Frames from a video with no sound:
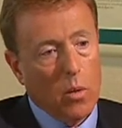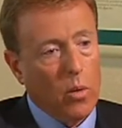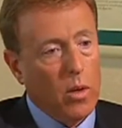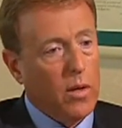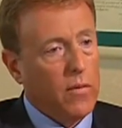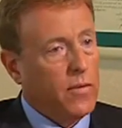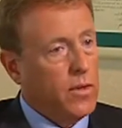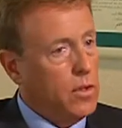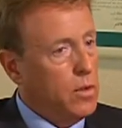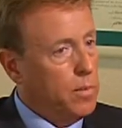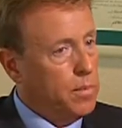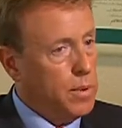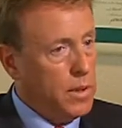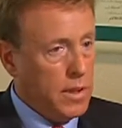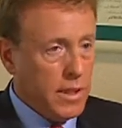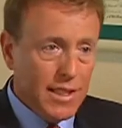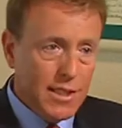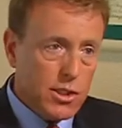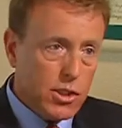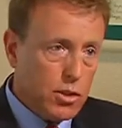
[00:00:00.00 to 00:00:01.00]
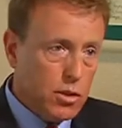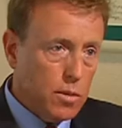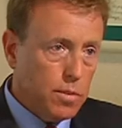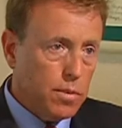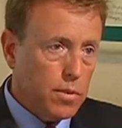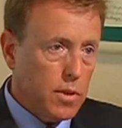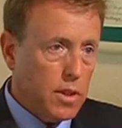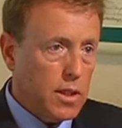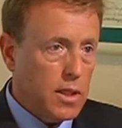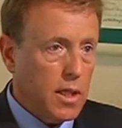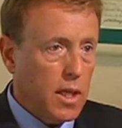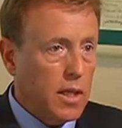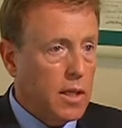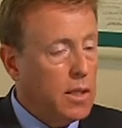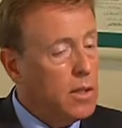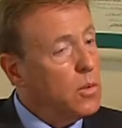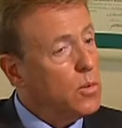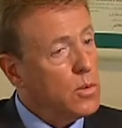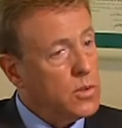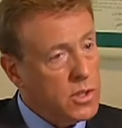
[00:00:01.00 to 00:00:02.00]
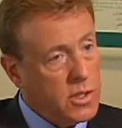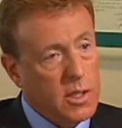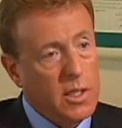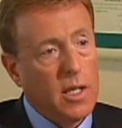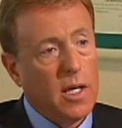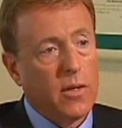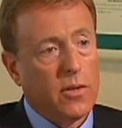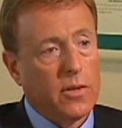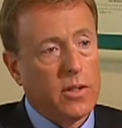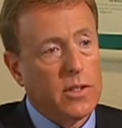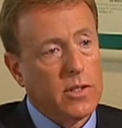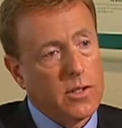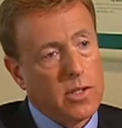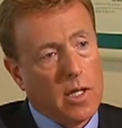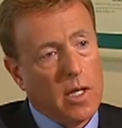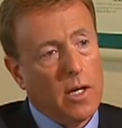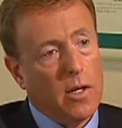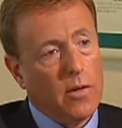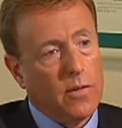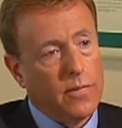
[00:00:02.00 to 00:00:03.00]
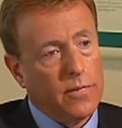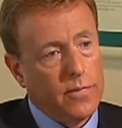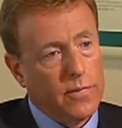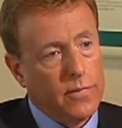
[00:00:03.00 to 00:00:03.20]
We have a new police superintendent. We'll see how things go.